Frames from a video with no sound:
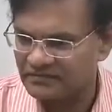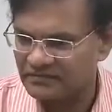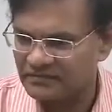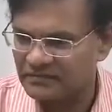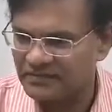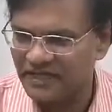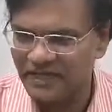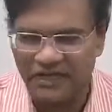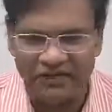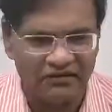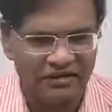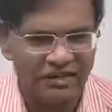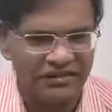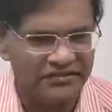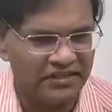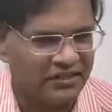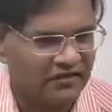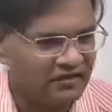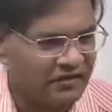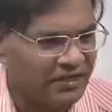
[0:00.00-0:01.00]
The account is
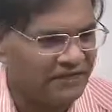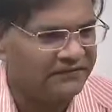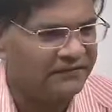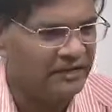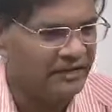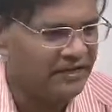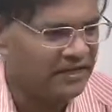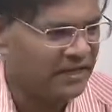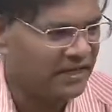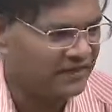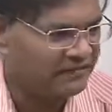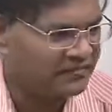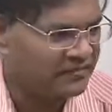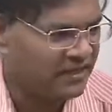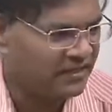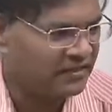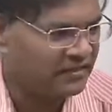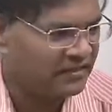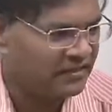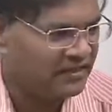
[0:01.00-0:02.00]
there only for the
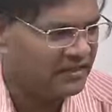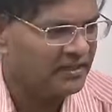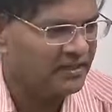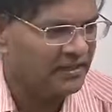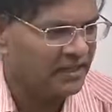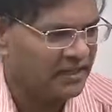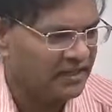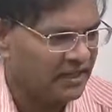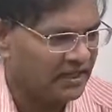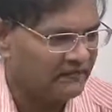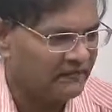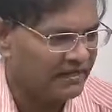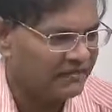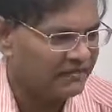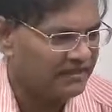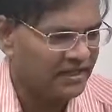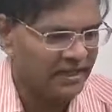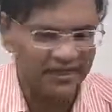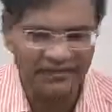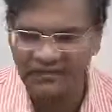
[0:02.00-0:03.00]
namesake, otherwise
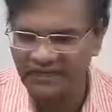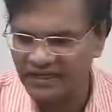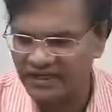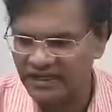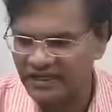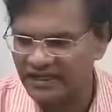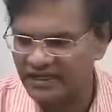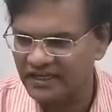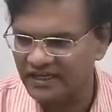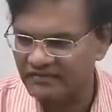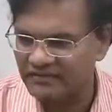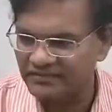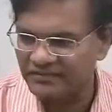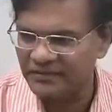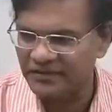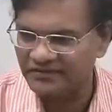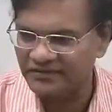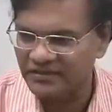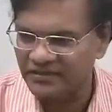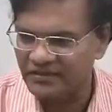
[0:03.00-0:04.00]
there is no identity of the
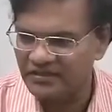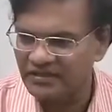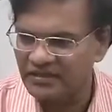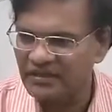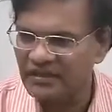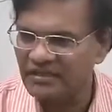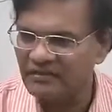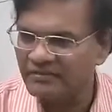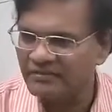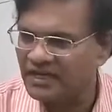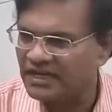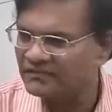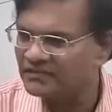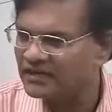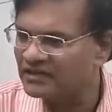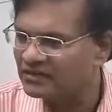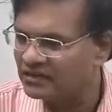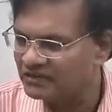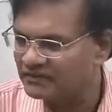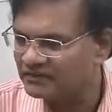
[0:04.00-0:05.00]
person. Money will
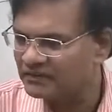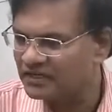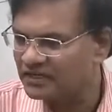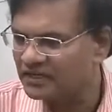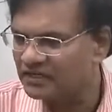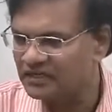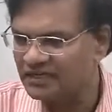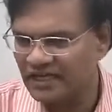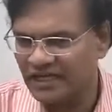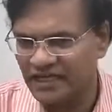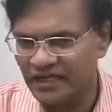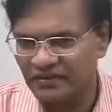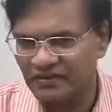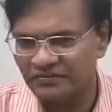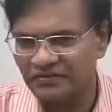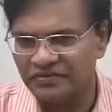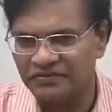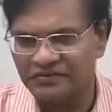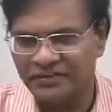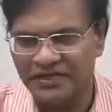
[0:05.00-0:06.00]
go, that account
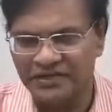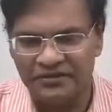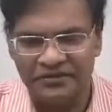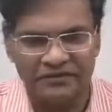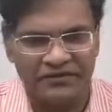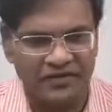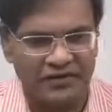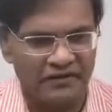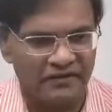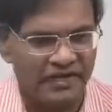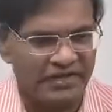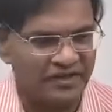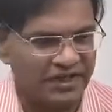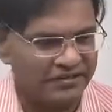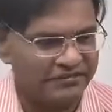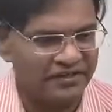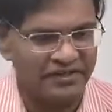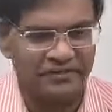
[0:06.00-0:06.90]
will be used for only transit